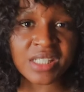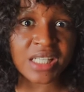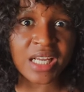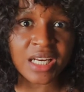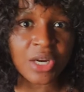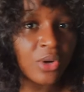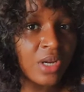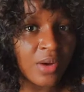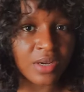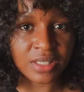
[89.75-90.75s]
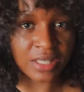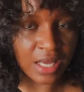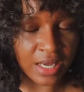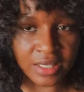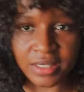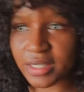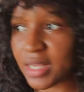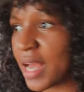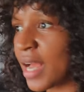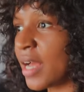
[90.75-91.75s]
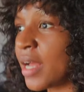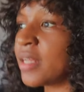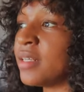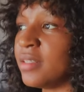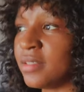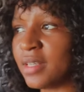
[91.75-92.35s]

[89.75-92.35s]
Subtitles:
to send in all our slides and